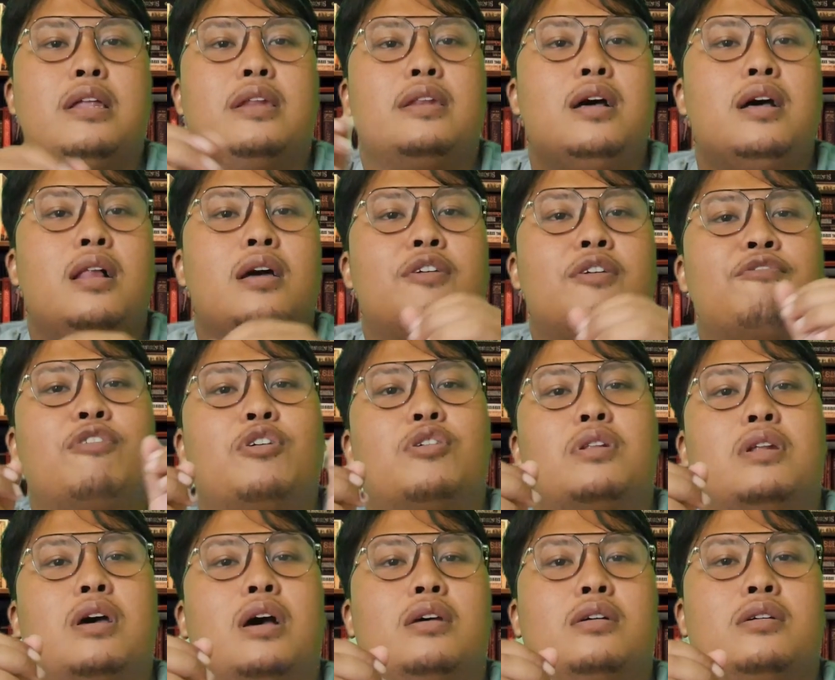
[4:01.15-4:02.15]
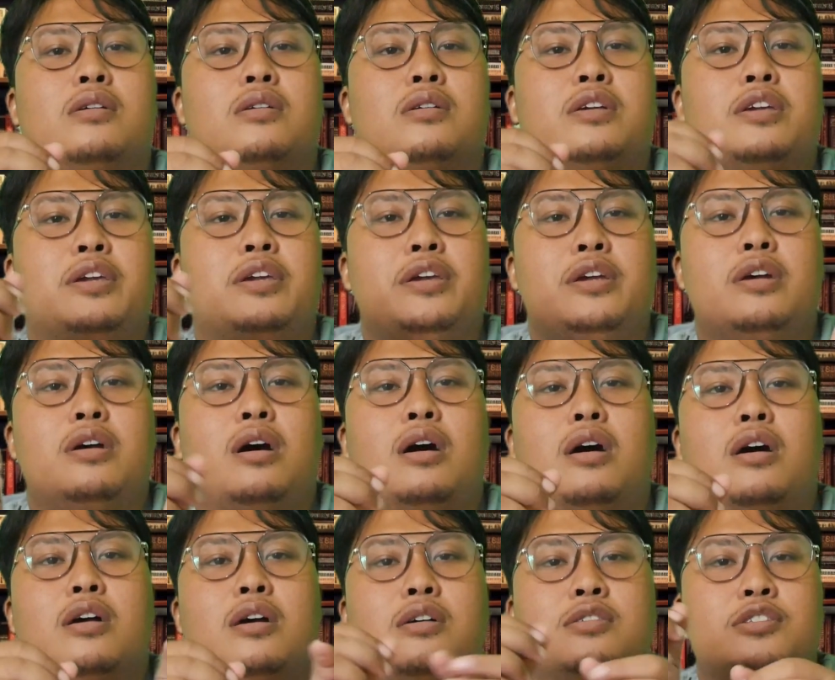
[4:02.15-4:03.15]
Dollar for dollar, here
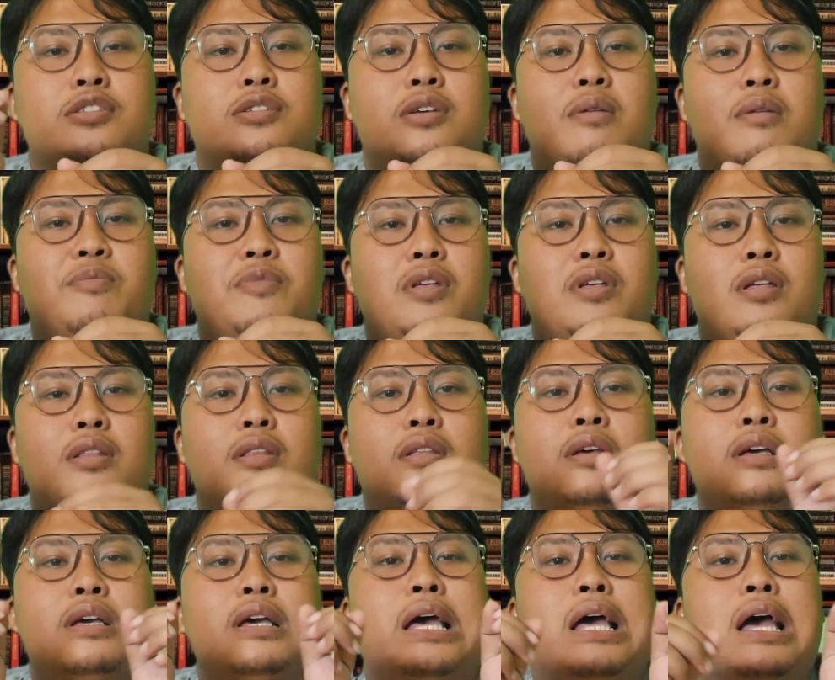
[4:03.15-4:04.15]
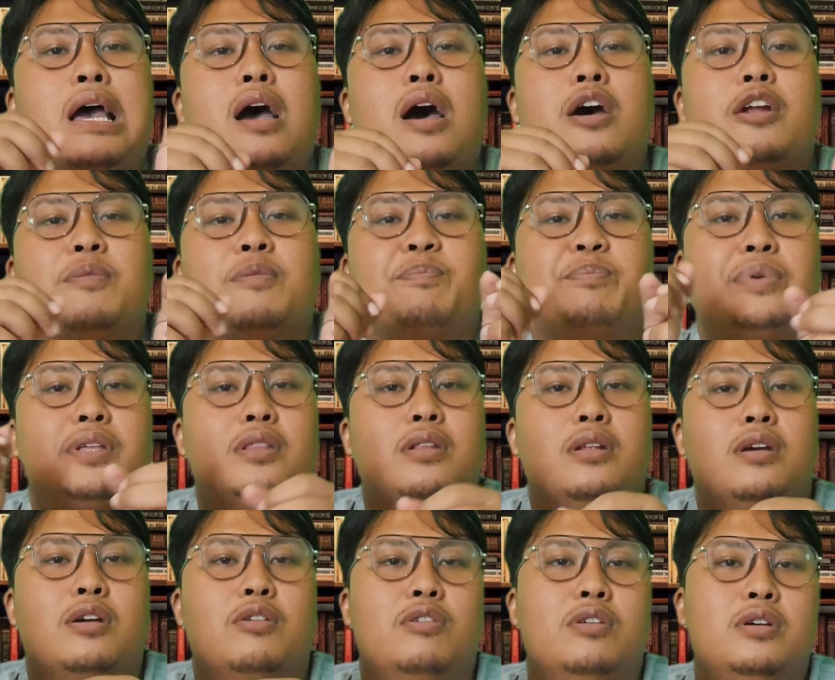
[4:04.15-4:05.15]
are some that are
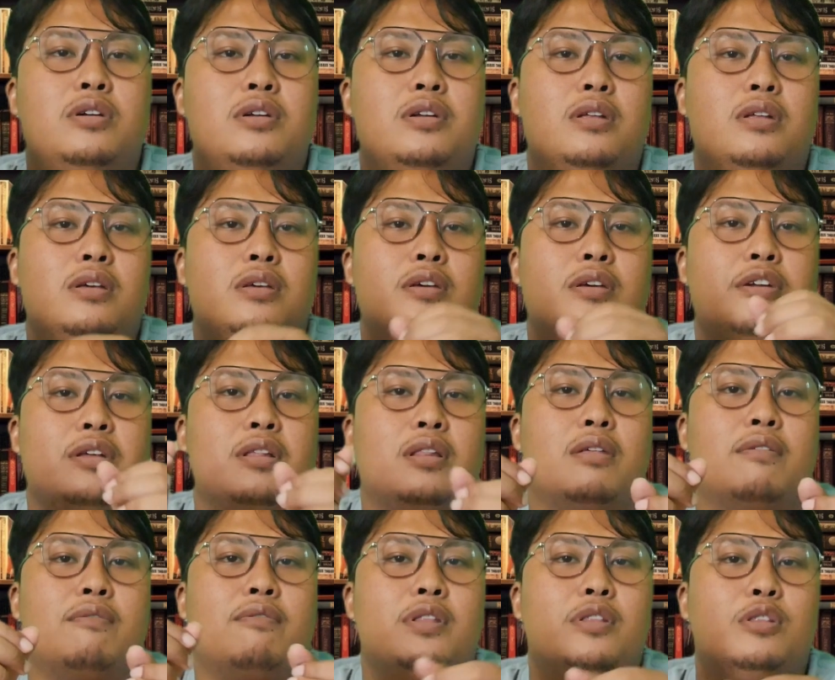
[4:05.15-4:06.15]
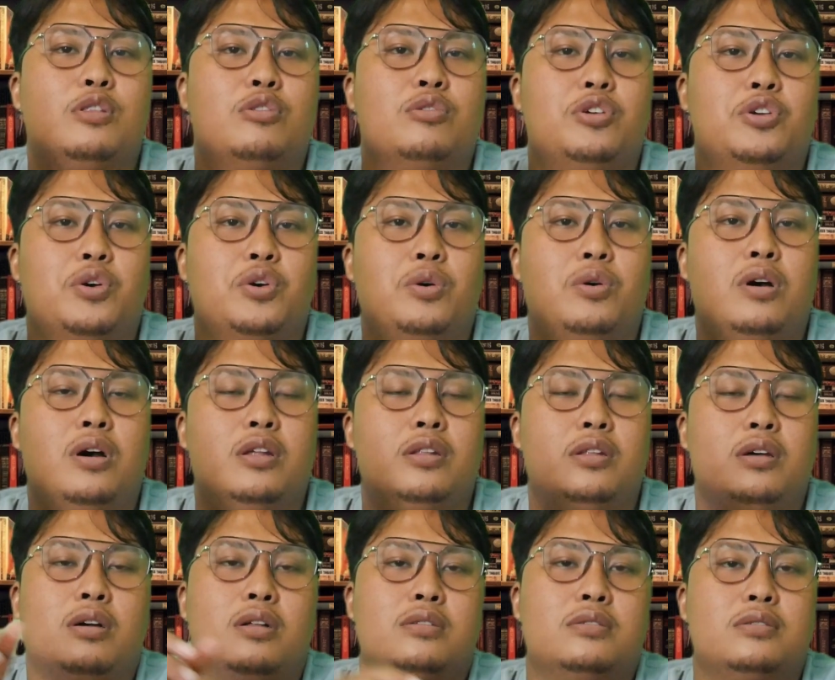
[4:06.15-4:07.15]
particularly relevant to young
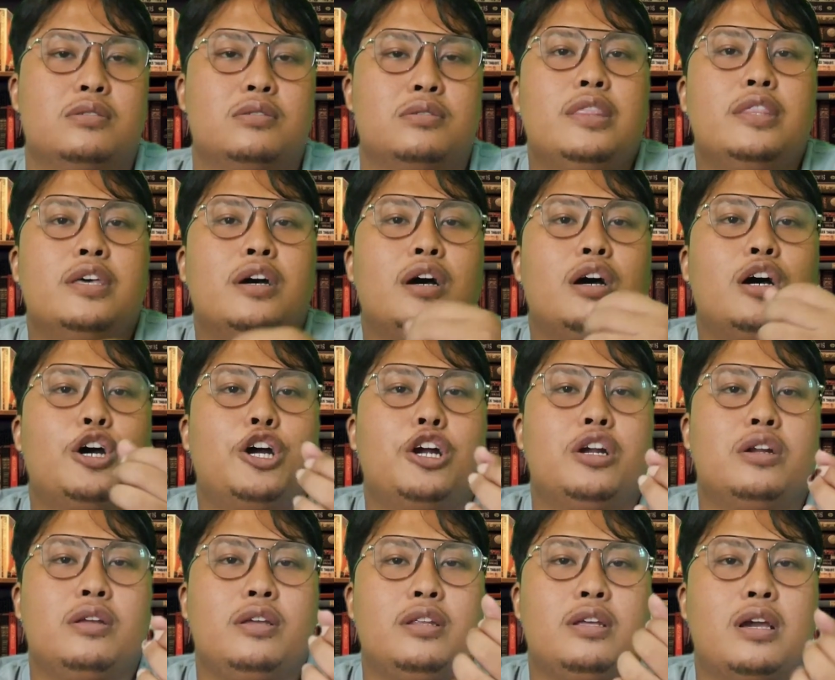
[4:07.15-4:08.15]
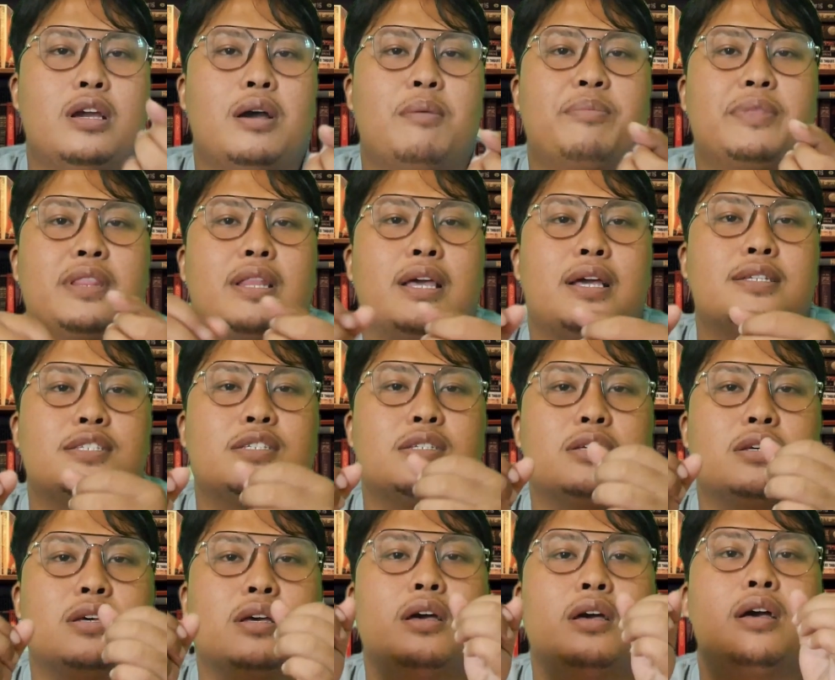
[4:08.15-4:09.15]
adults. The Earned Income Tax
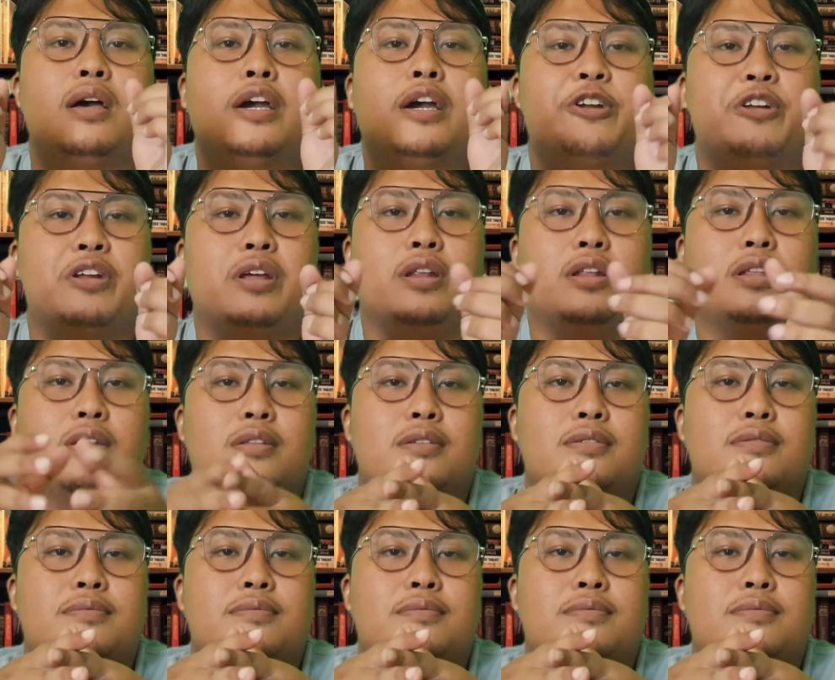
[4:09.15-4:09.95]
Credit.